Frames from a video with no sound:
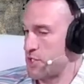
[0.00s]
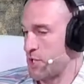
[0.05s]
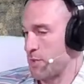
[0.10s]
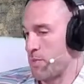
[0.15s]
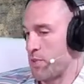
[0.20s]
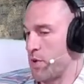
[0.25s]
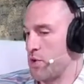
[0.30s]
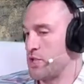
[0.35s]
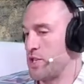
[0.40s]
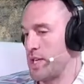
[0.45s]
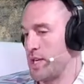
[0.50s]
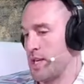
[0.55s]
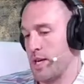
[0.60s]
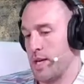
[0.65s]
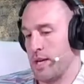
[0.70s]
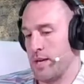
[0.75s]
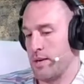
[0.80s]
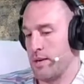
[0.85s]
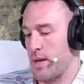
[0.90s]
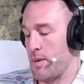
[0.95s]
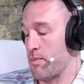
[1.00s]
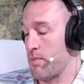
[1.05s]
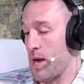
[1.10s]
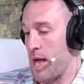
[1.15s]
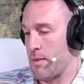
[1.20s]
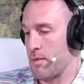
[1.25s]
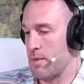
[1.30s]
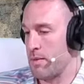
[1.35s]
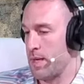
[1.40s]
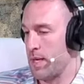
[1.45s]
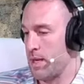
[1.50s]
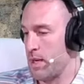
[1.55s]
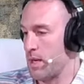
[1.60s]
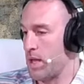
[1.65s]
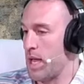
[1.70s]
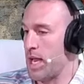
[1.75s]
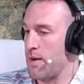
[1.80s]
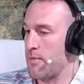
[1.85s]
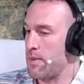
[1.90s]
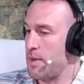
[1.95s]
Just approaching a problem that a
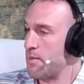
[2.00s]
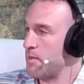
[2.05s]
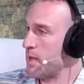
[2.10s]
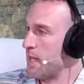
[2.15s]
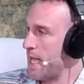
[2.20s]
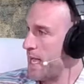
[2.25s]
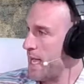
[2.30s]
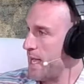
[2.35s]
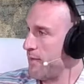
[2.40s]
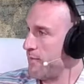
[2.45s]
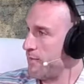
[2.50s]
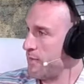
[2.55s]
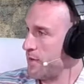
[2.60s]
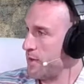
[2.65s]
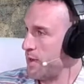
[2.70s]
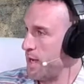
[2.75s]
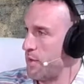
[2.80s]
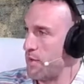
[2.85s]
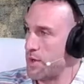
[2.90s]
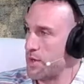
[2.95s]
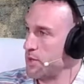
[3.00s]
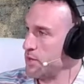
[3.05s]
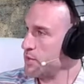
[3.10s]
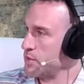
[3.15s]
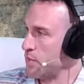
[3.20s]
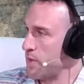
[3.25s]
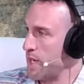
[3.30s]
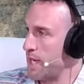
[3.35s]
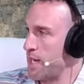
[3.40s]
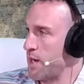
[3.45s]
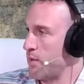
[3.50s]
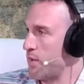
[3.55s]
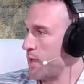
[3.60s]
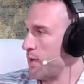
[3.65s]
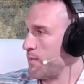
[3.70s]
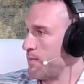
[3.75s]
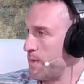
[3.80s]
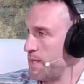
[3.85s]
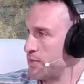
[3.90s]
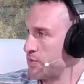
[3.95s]
lot of people have. I want to lose weight, I want
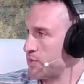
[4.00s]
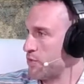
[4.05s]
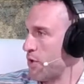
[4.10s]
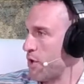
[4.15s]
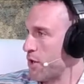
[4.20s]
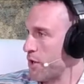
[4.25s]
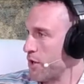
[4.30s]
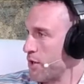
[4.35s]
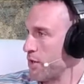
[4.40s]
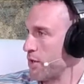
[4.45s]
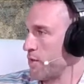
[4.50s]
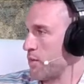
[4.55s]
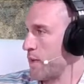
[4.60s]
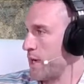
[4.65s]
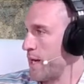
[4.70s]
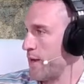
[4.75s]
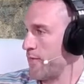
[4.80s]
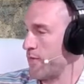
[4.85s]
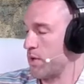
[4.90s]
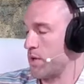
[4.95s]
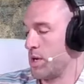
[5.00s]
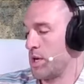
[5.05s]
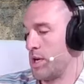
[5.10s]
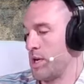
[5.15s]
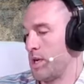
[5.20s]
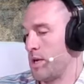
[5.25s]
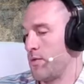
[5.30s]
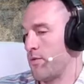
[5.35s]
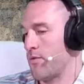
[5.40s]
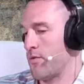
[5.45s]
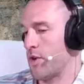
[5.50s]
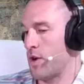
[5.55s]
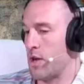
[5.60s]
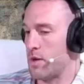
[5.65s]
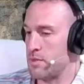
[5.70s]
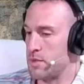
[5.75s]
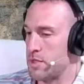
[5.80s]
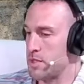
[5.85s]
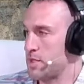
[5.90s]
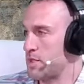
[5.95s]
to be stronger or whatever,
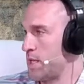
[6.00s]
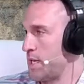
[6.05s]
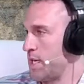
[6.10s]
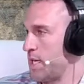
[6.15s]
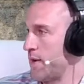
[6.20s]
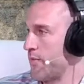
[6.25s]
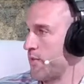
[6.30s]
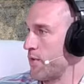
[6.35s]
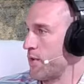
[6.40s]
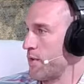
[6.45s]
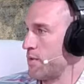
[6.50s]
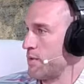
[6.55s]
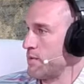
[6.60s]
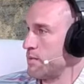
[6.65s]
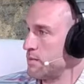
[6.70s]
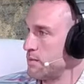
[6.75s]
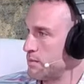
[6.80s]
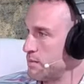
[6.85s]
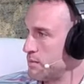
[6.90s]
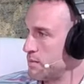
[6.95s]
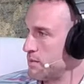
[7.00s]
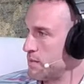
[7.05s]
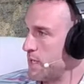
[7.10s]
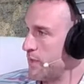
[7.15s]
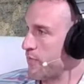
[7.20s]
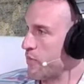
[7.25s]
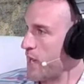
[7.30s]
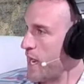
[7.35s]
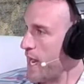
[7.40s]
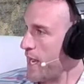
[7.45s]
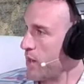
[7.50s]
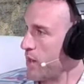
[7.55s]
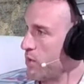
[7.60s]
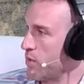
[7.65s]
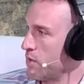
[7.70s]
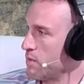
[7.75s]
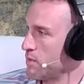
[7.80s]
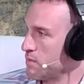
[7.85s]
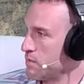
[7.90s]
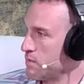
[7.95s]
from just a different
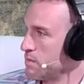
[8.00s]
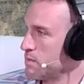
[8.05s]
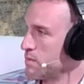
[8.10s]
angle.